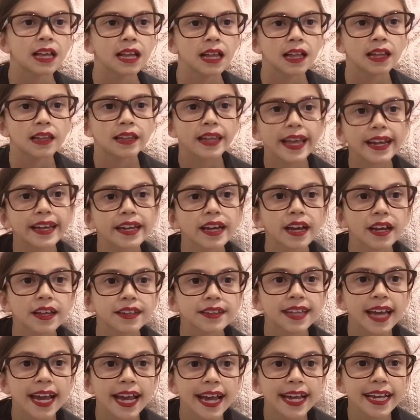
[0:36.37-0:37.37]
Like,
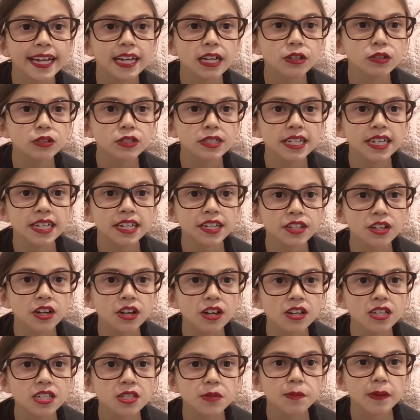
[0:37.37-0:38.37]
the AOC
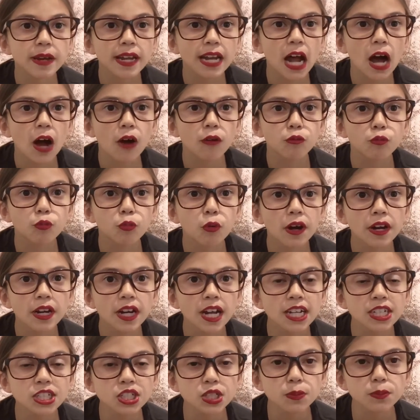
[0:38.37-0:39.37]
doll is made out of
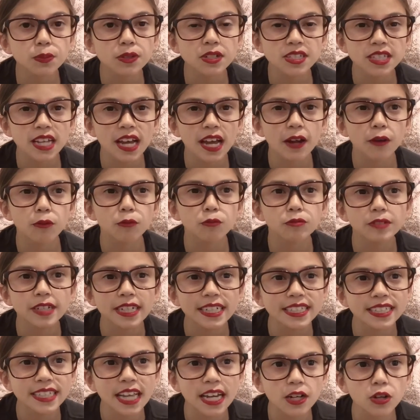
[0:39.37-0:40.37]
100%
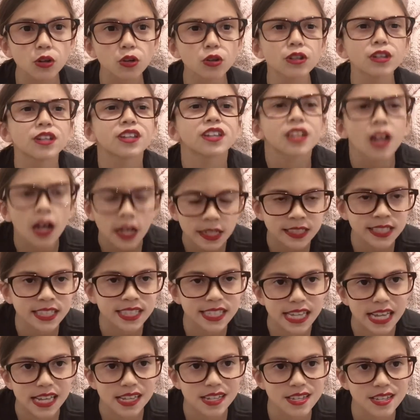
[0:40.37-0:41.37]
recycled
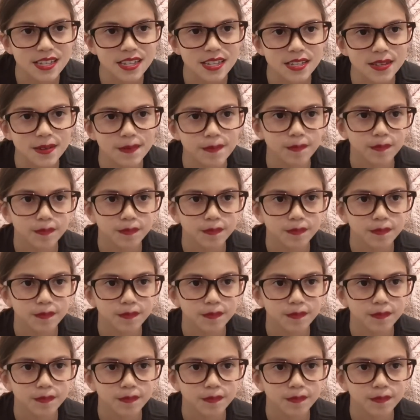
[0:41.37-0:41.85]
nonsense.